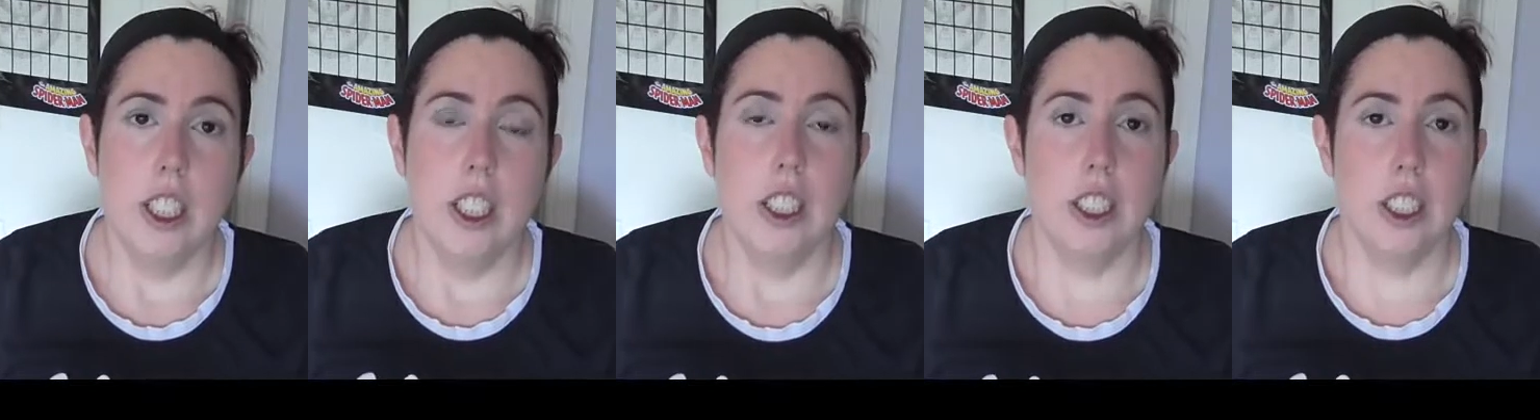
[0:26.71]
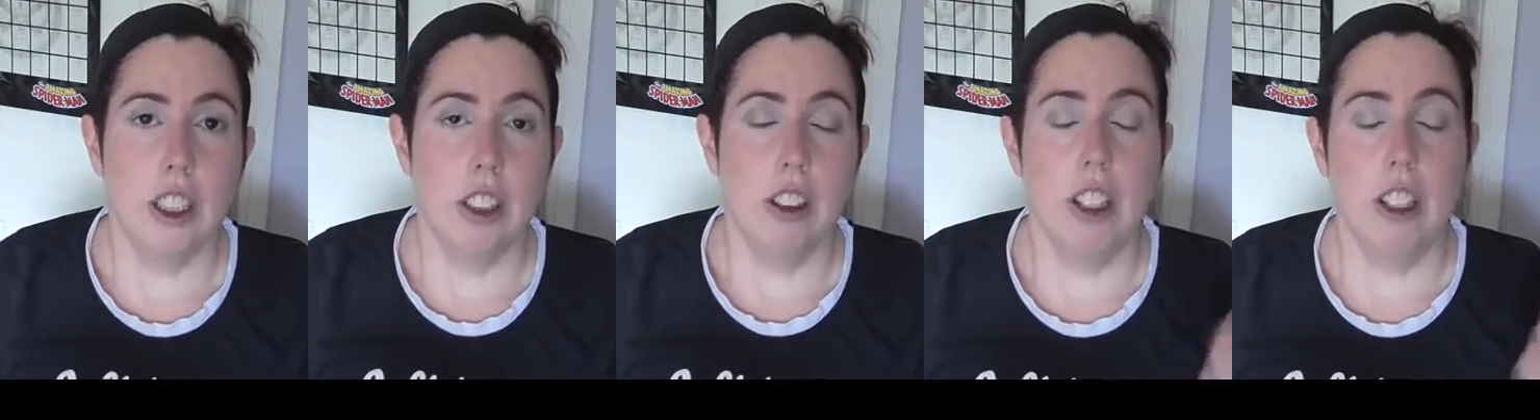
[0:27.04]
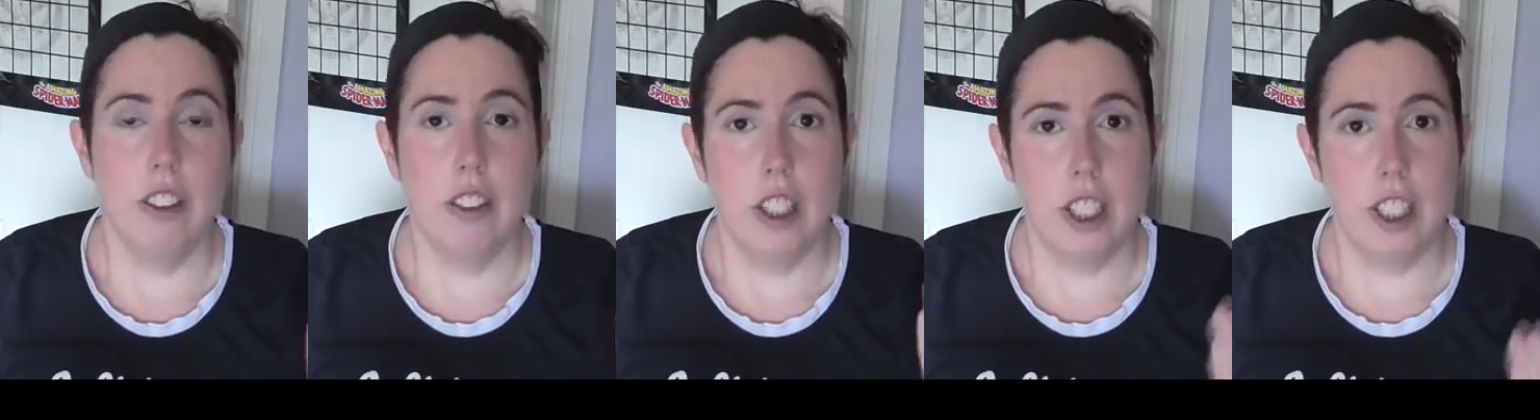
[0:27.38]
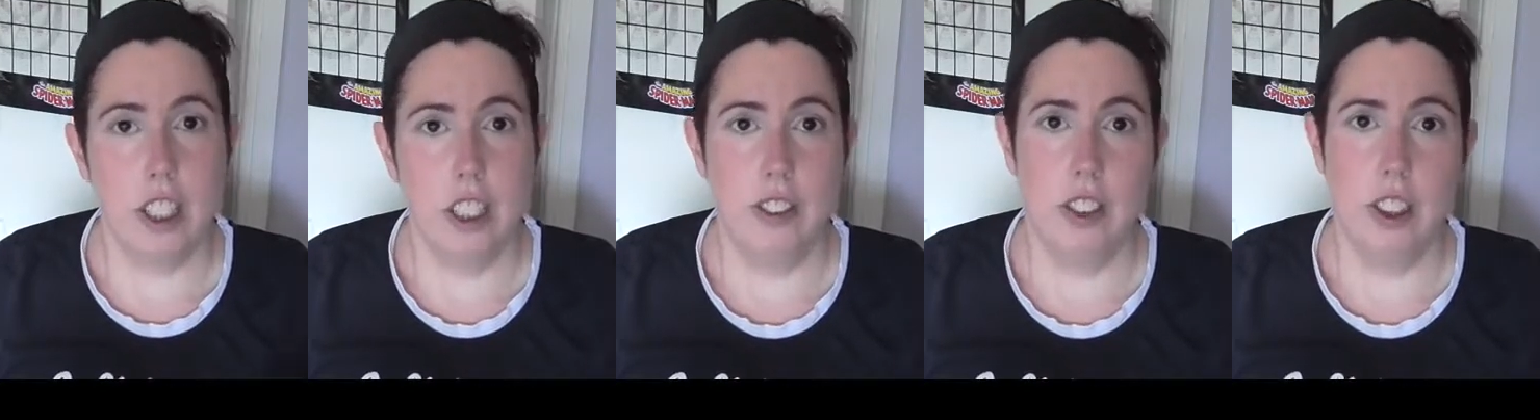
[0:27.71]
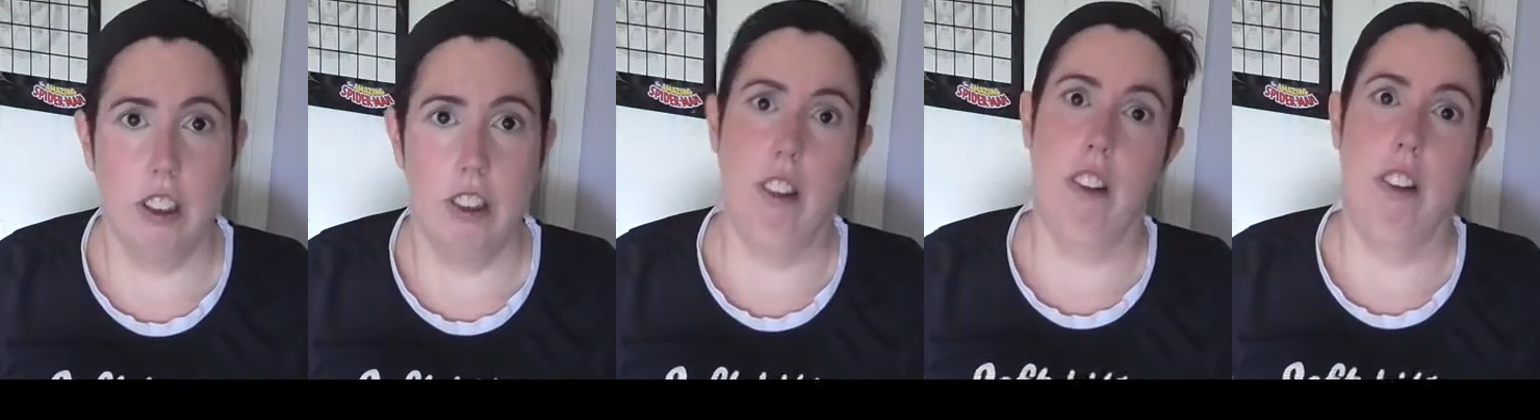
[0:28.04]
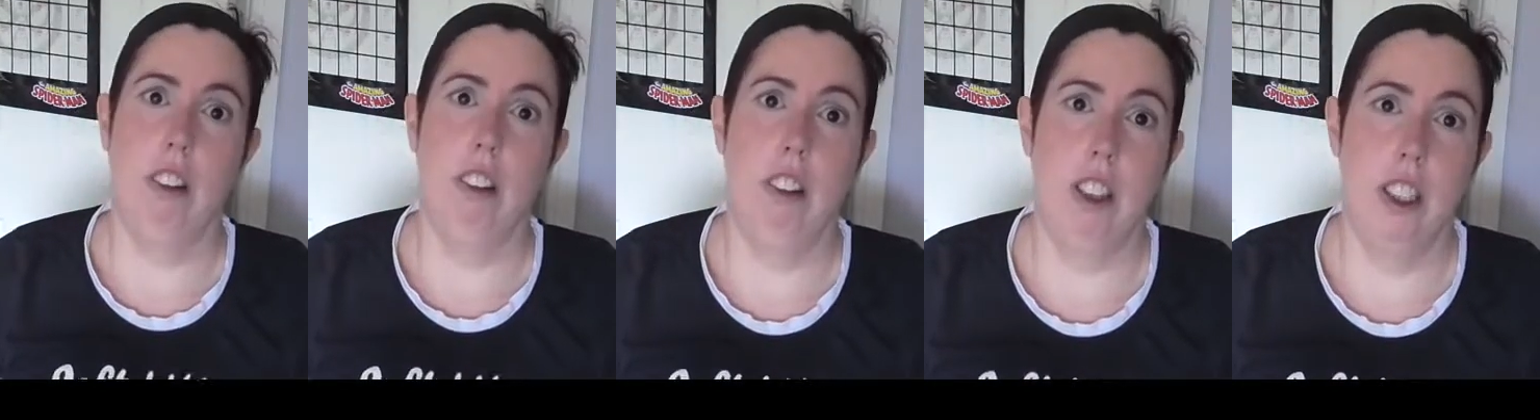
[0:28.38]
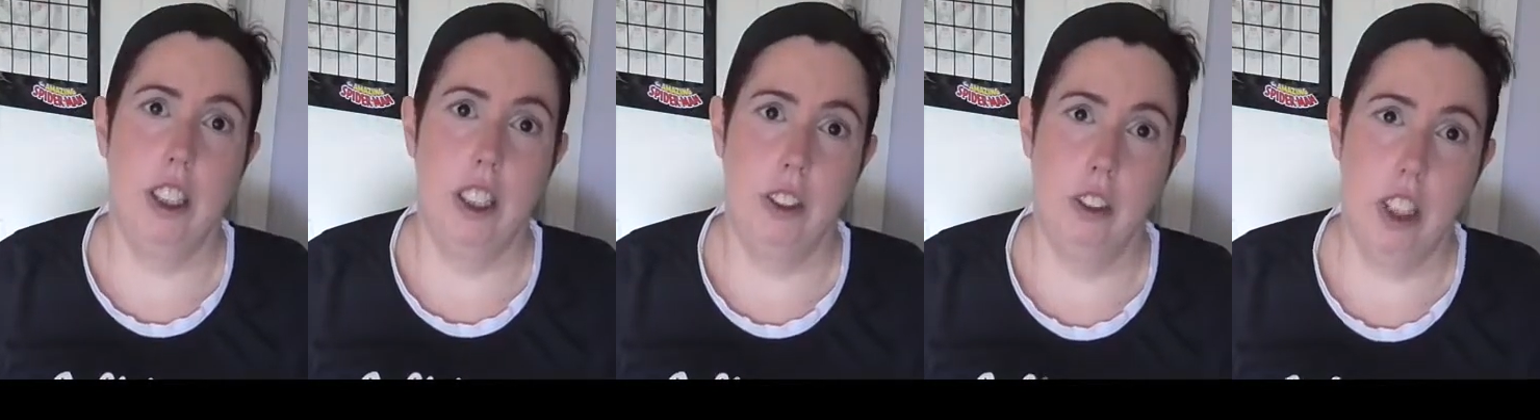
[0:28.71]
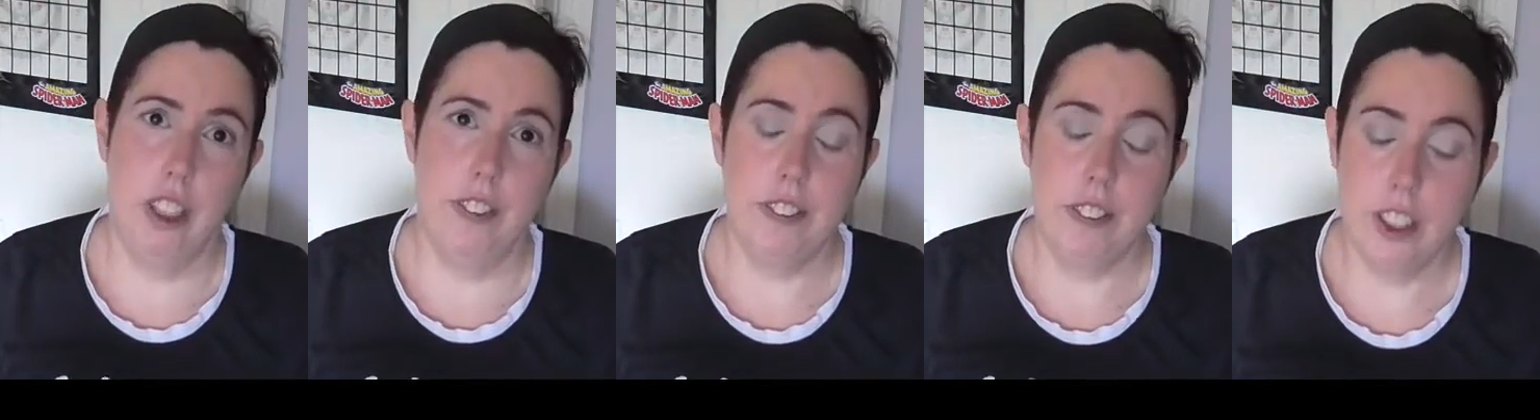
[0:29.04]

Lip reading: So if I get a bit, this is why.